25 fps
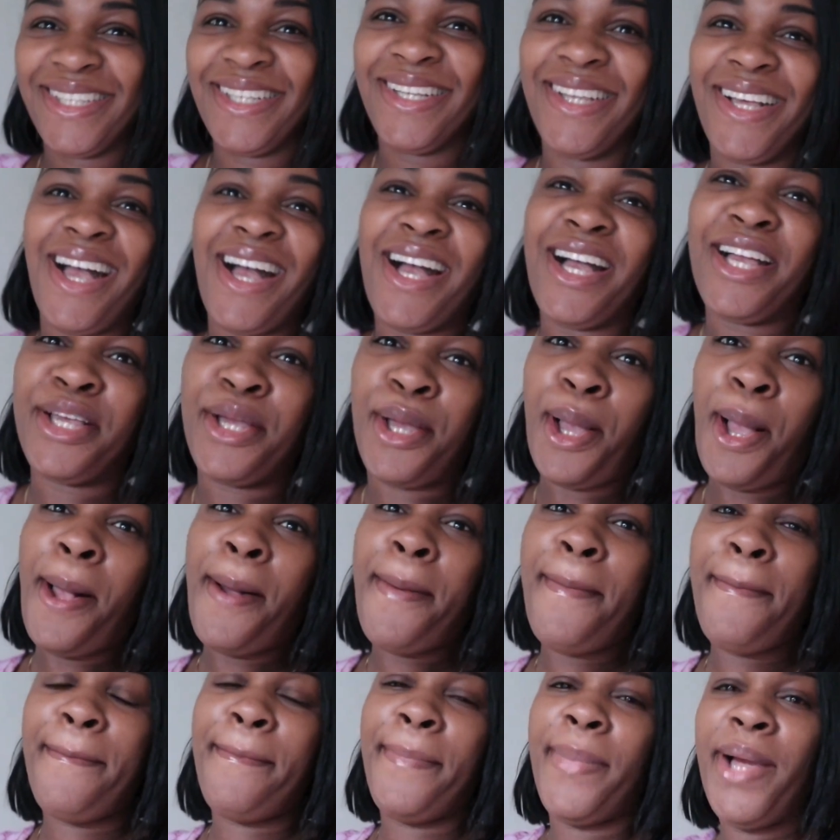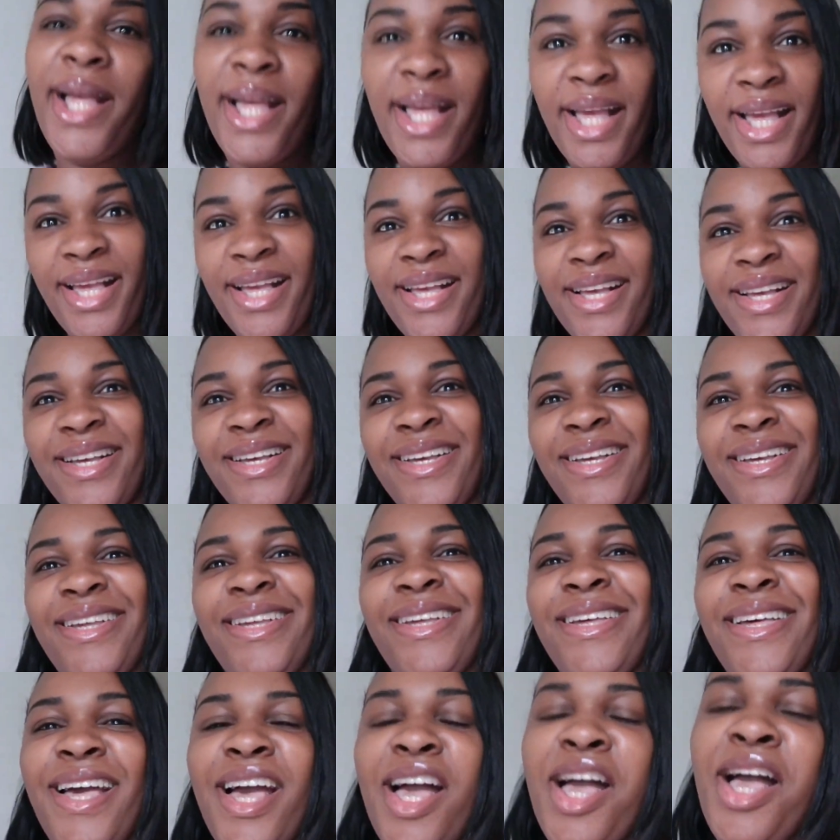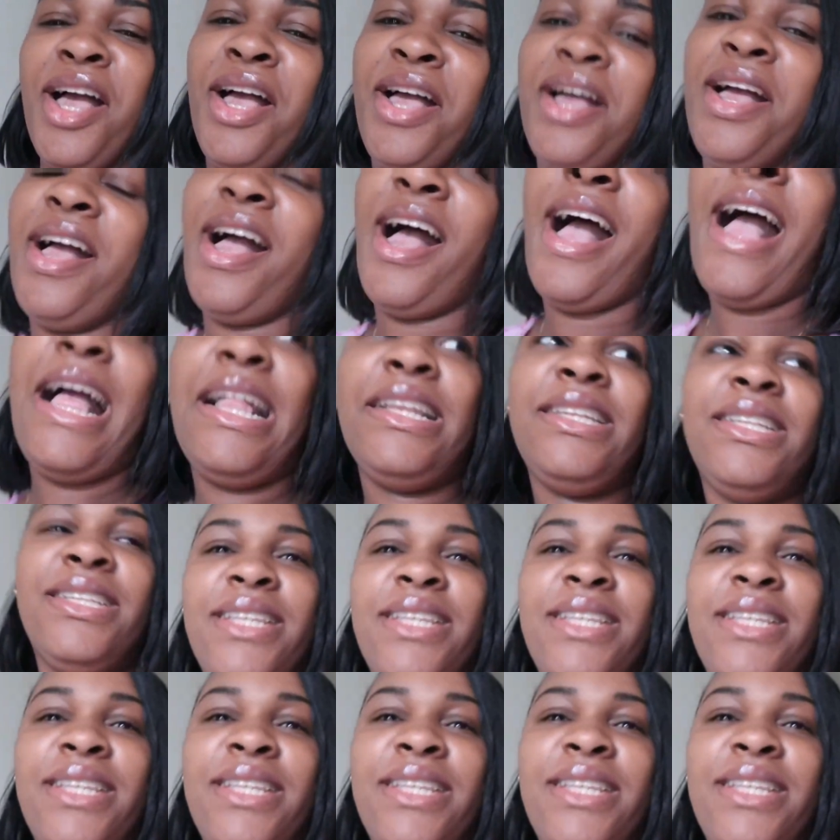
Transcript: so i am back i